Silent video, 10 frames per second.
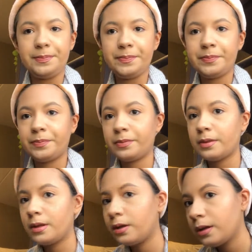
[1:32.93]

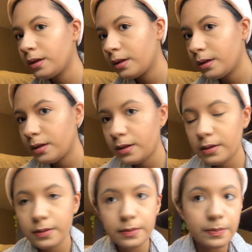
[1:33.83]

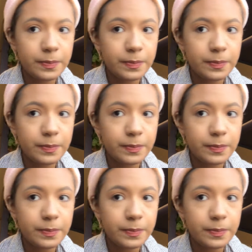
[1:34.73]
No one is speaking in this clip.